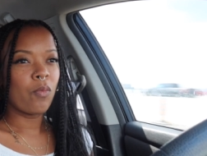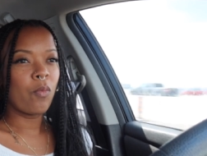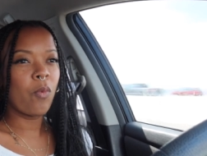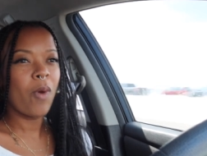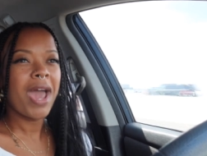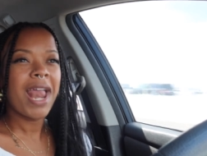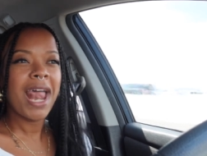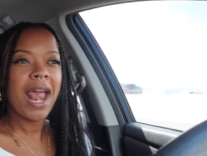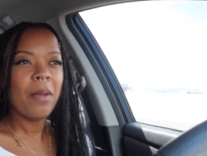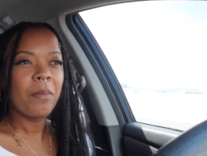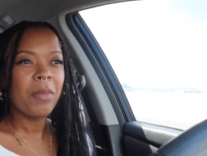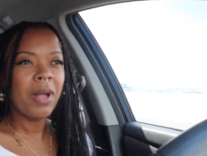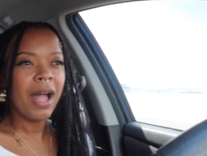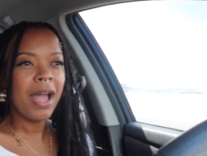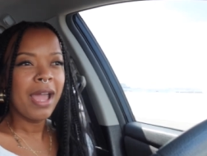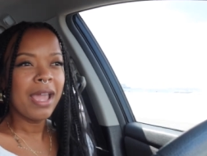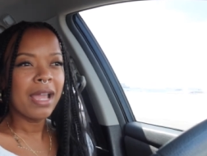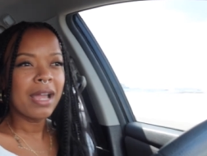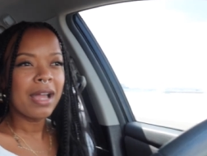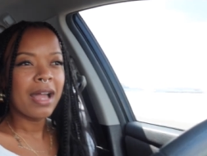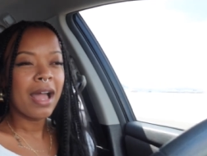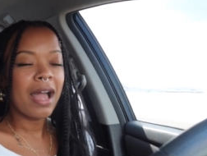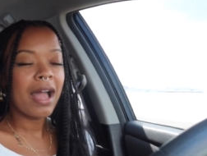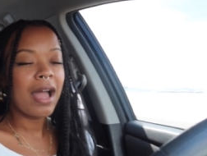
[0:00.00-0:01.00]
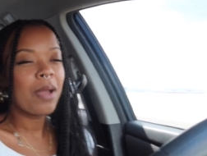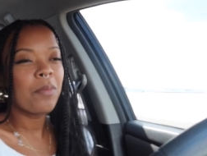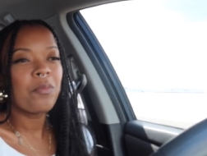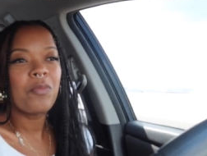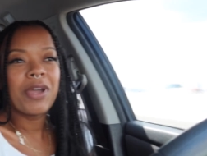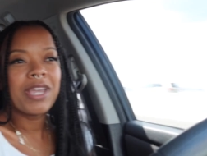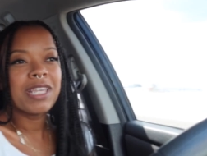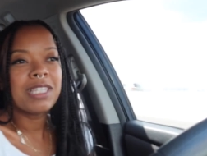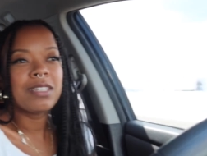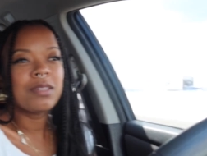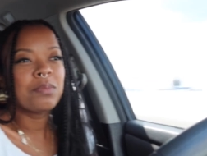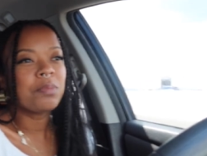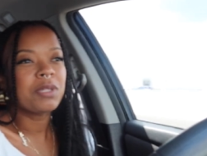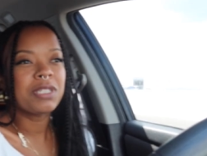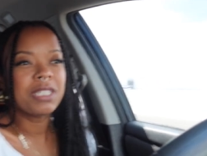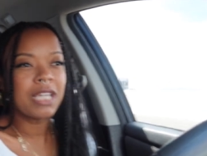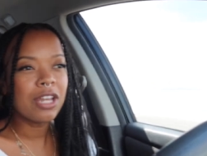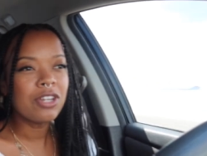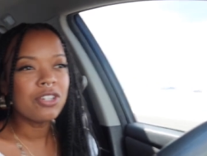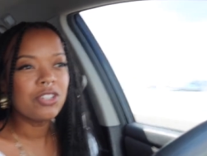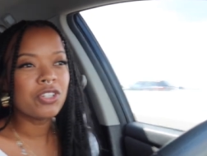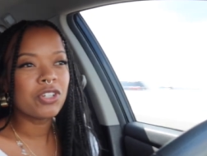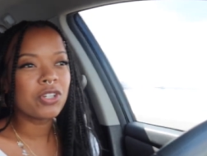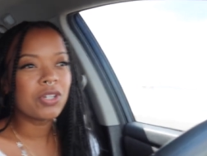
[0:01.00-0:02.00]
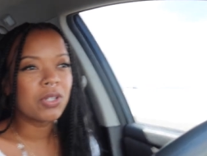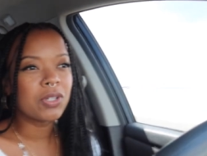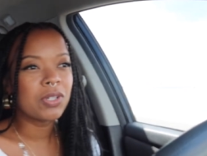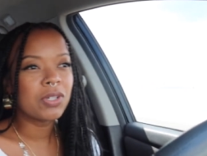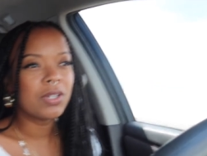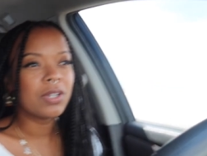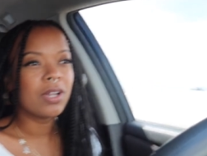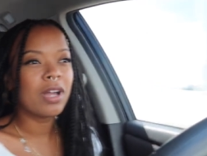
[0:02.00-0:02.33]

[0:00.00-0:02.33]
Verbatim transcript: What am I? I'm wasted potential.